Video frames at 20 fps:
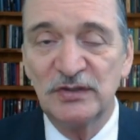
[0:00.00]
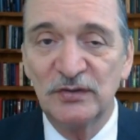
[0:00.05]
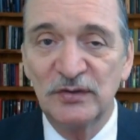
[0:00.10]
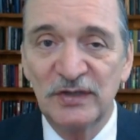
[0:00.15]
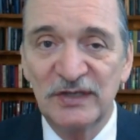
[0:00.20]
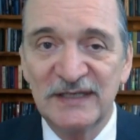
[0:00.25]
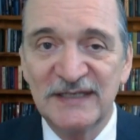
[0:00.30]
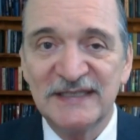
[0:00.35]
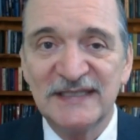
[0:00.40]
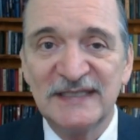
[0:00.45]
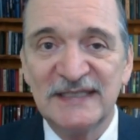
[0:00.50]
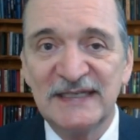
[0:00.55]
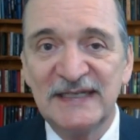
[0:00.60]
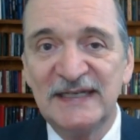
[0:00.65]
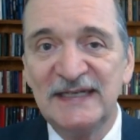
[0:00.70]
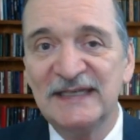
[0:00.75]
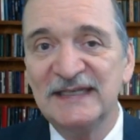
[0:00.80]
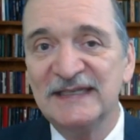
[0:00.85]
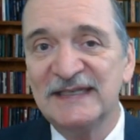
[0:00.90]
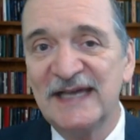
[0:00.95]
you're going to
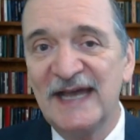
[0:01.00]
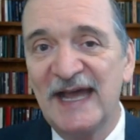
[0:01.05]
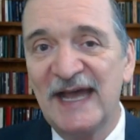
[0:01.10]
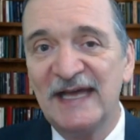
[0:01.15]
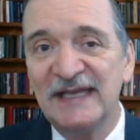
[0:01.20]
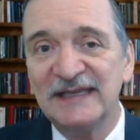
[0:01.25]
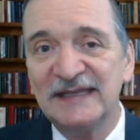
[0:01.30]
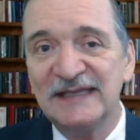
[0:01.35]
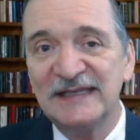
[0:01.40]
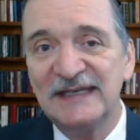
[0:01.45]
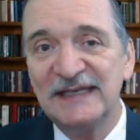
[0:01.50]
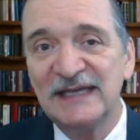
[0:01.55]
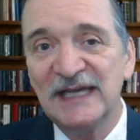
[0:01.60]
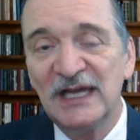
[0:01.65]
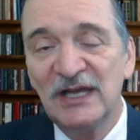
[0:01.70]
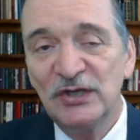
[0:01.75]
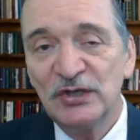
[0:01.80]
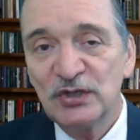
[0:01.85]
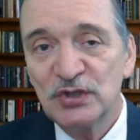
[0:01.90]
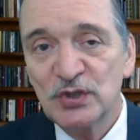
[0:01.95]
see that the
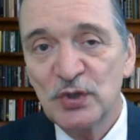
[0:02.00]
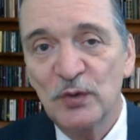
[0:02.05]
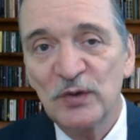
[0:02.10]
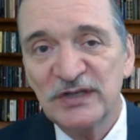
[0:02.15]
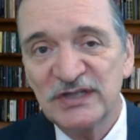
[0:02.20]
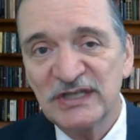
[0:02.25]
short